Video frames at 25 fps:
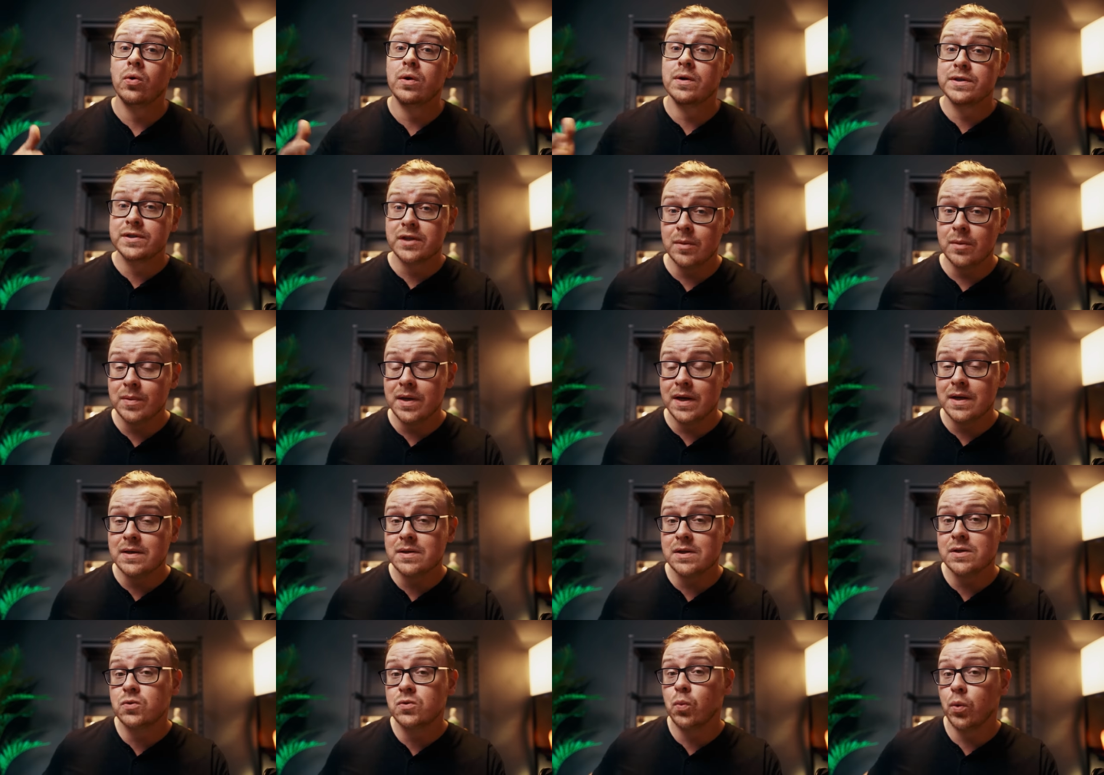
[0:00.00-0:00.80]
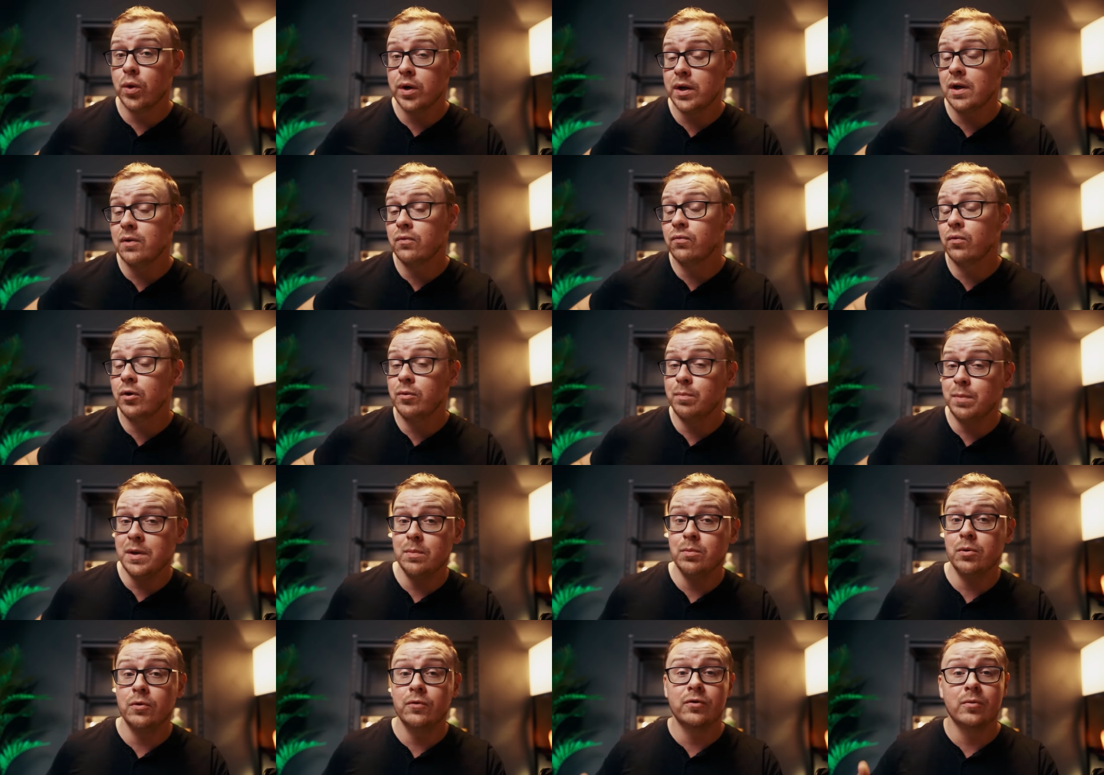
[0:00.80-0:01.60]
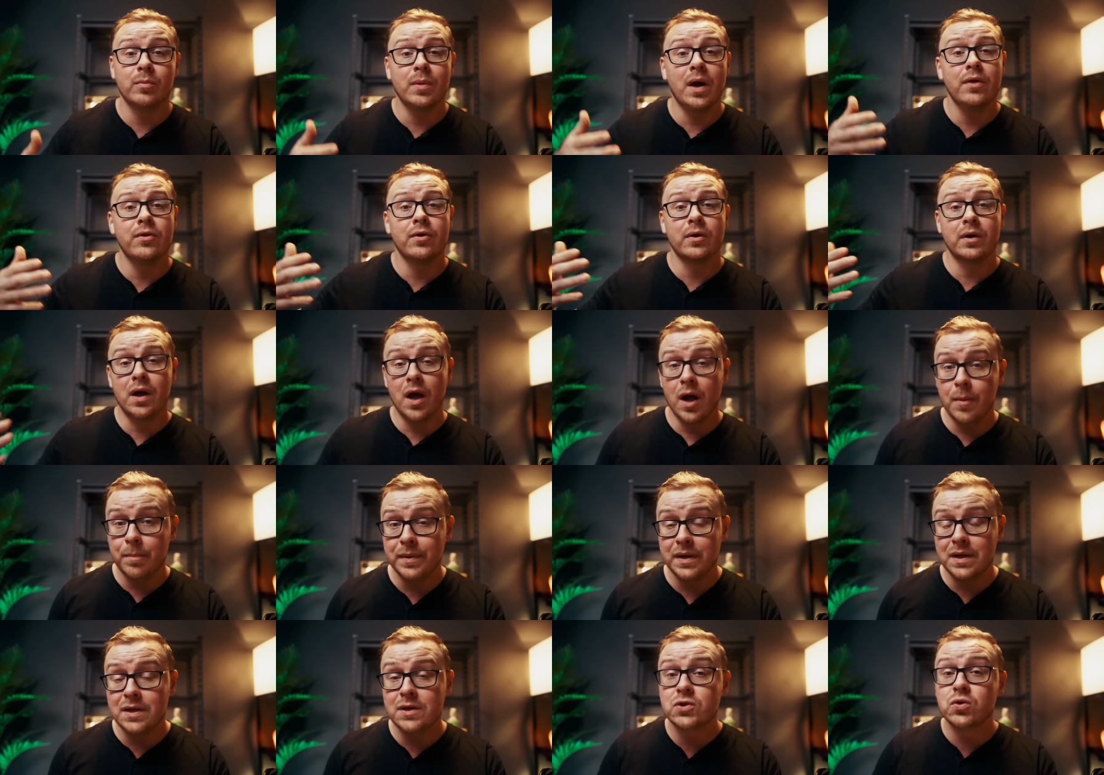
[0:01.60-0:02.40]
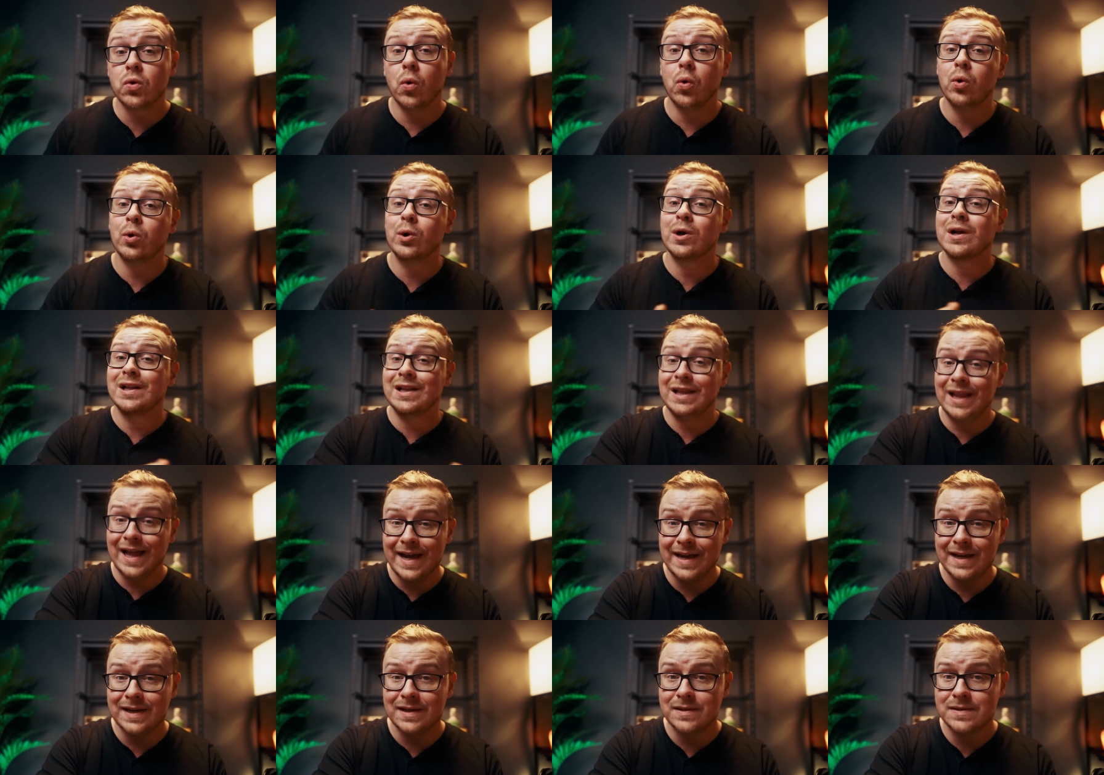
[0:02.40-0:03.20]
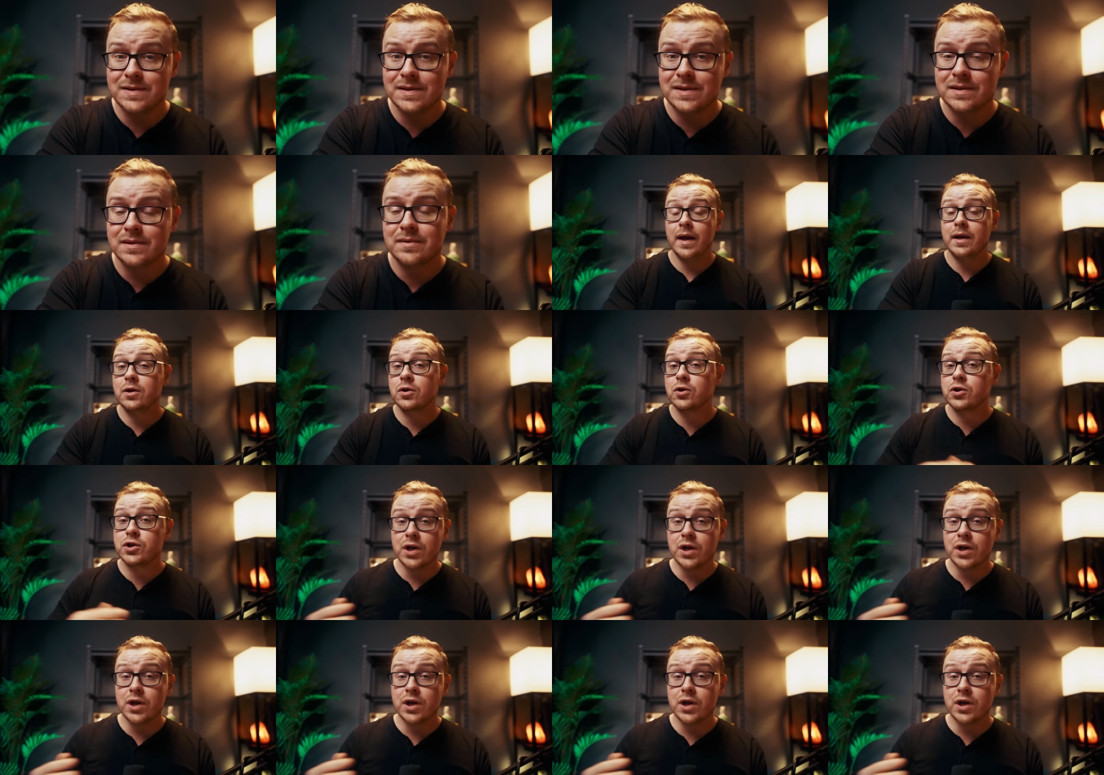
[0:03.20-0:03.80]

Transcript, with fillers: or in some cases, working with people from other companies companies or clients. And your